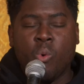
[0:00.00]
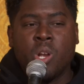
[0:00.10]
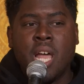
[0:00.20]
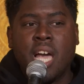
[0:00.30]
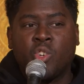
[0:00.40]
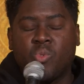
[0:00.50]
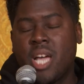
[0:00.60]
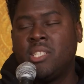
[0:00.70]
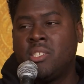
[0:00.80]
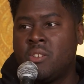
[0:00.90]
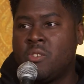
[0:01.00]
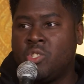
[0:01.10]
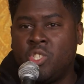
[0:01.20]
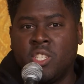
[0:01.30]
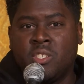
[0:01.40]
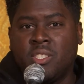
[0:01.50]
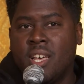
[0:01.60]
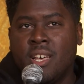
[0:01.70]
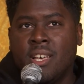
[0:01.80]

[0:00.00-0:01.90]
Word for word: or we're not Christ centered just